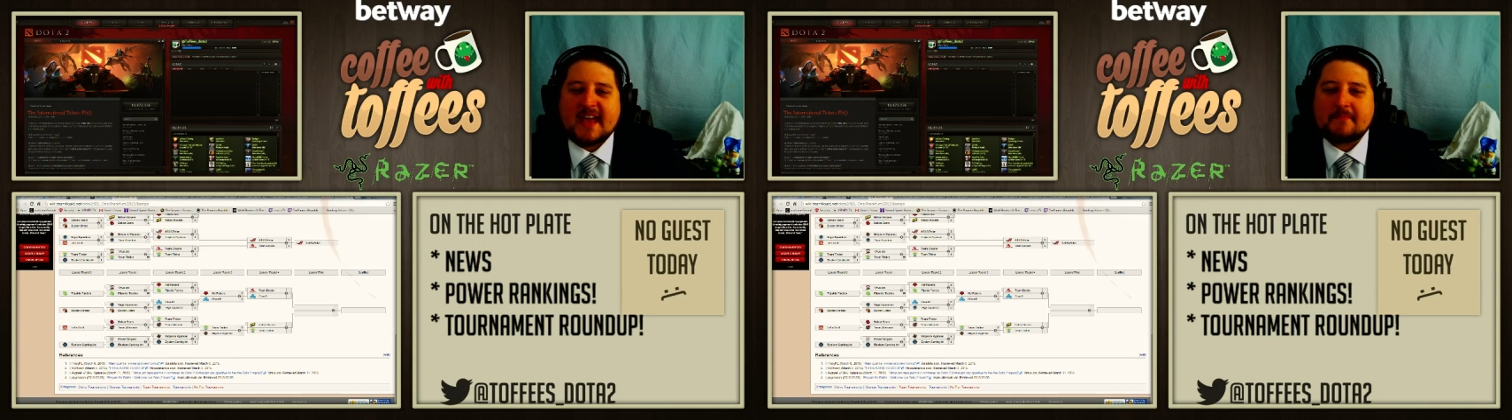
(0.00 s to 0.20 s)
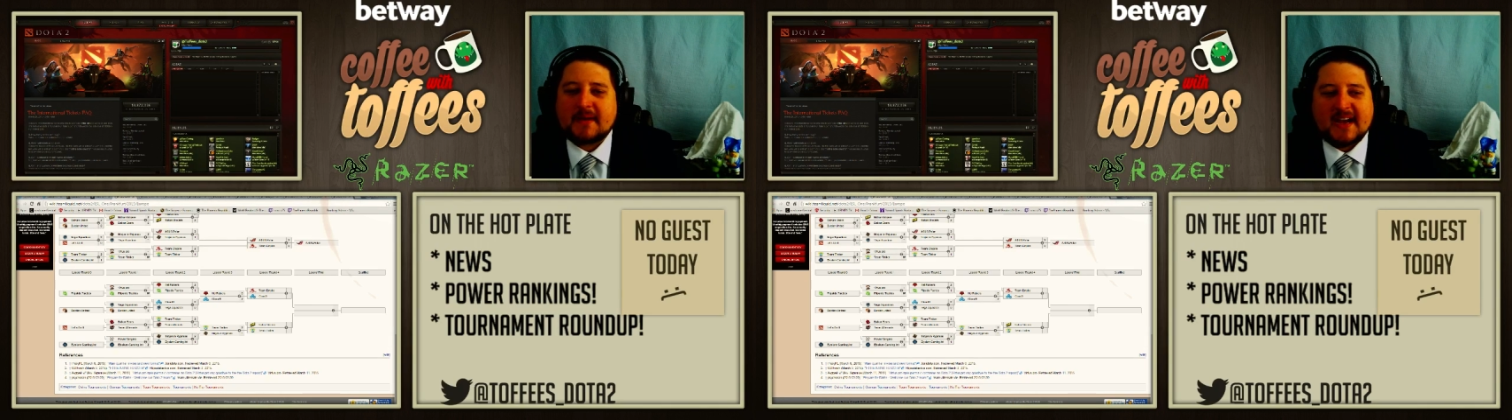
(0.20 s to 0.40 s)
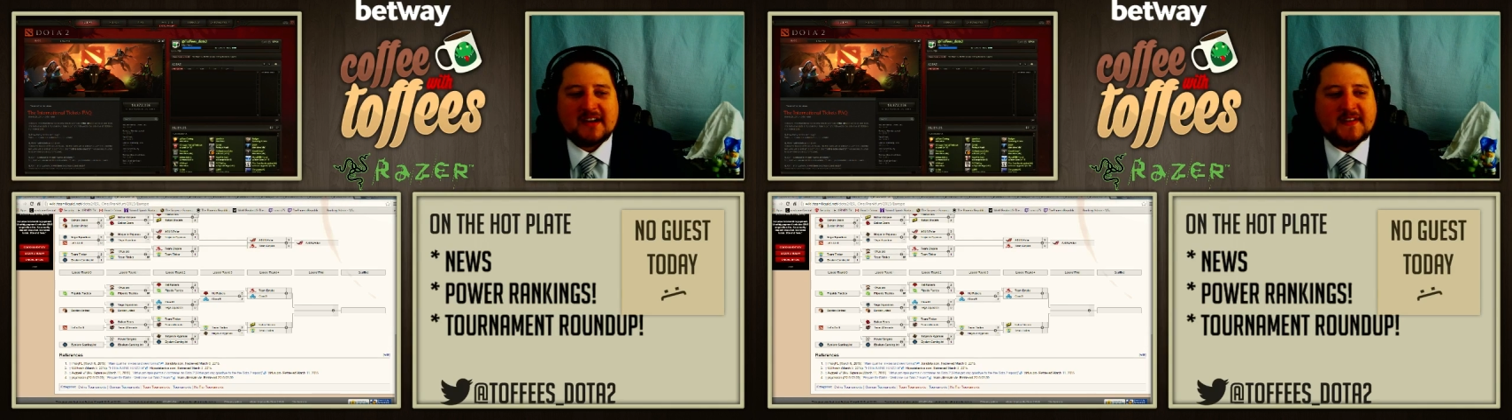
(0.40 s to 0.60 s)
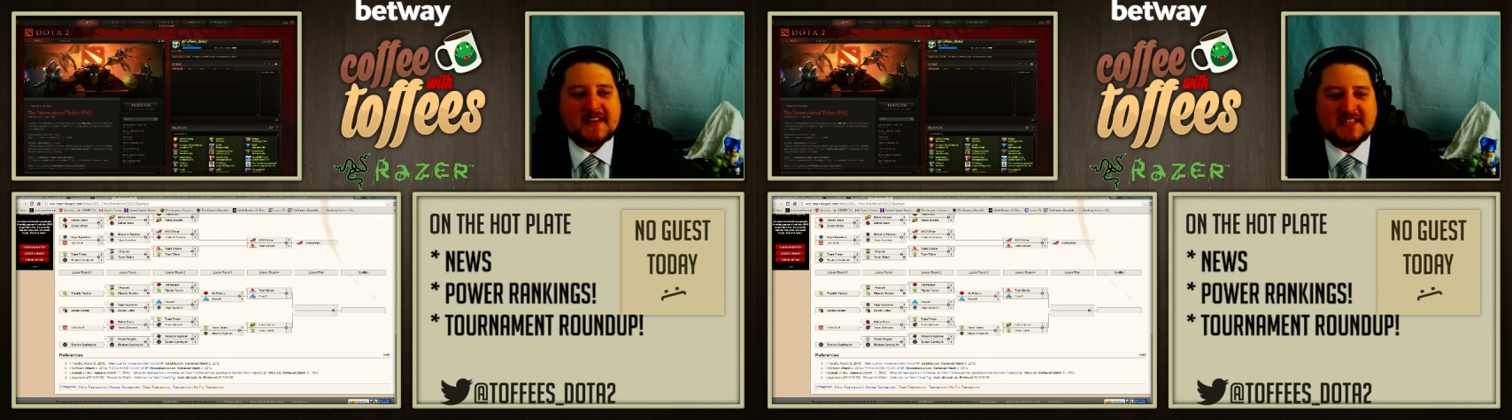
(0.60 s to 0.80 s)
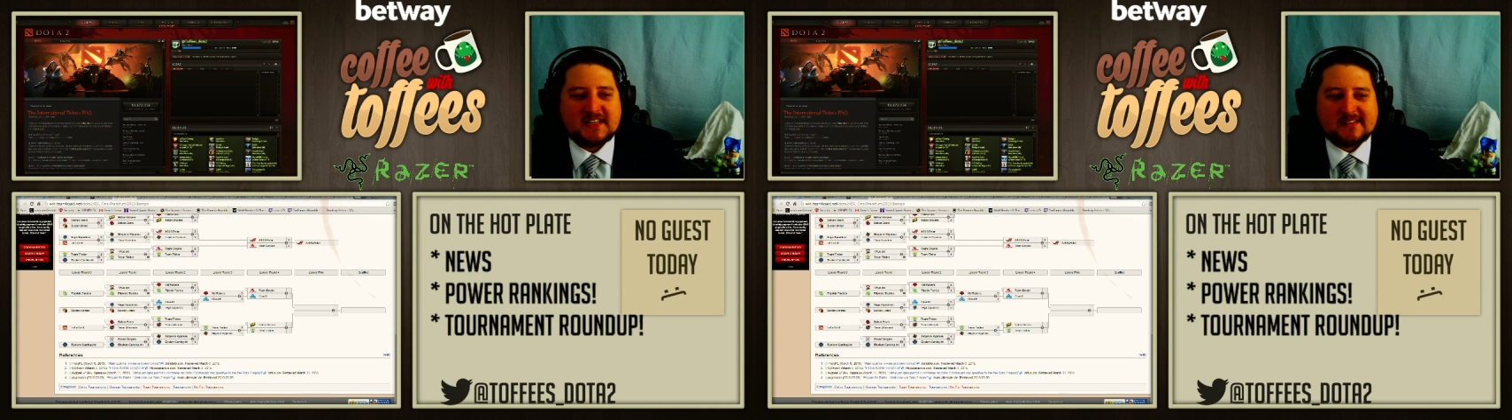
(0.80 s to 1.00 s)
Empire
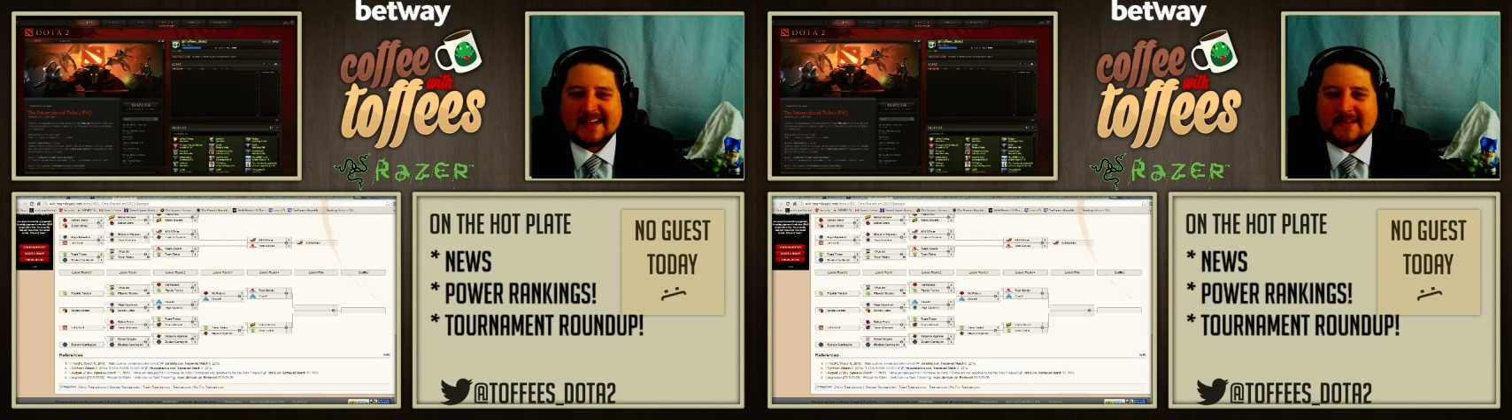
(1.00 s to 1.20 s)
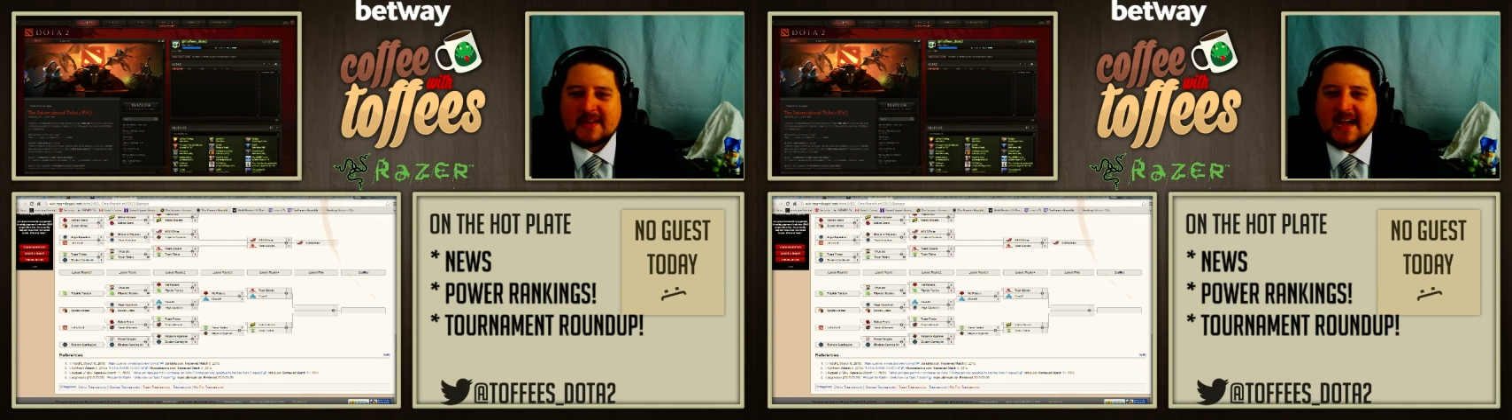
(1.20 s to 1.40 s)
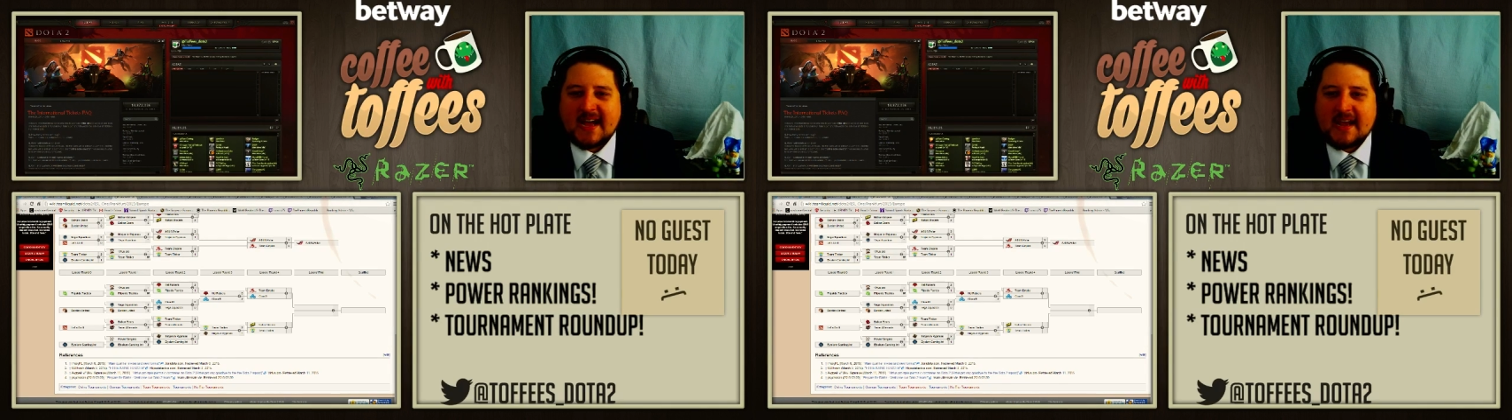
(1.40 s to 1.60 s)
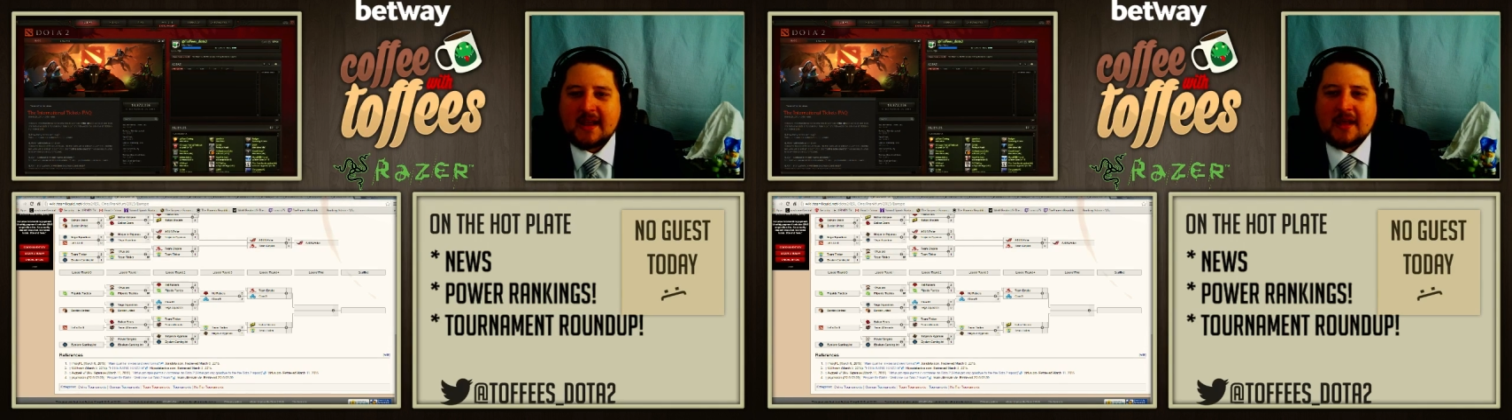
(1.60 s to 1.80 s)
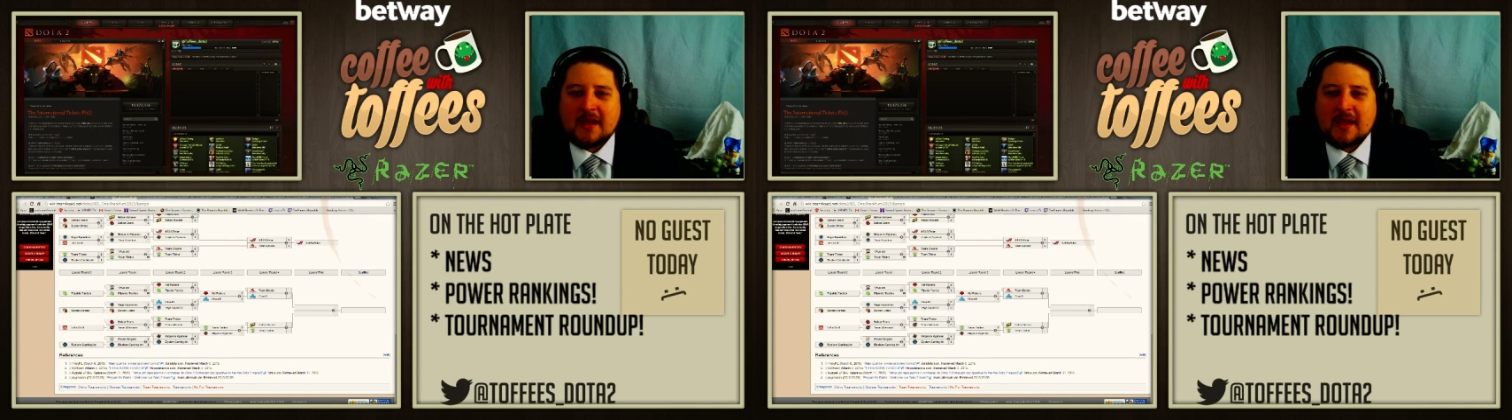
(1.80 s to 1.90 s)
facing Cloud9.